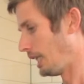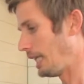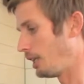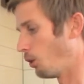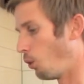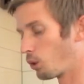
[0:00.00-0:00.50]

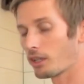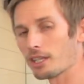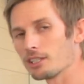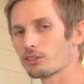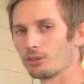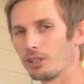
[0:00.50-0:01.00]
In all of
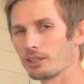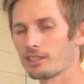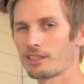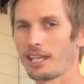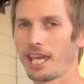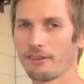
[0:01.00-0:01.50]
these
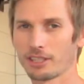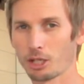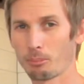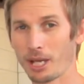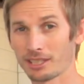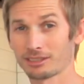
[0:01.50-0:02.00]
grinders they have a
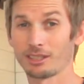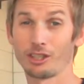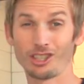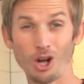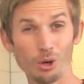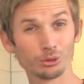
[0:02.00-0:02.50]
capacitor
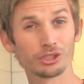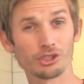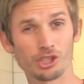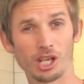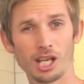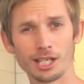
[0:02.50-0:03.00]
that holds a
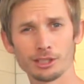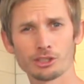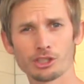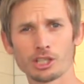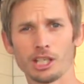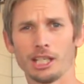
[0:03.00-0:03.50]

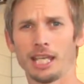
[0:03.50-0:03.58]
charge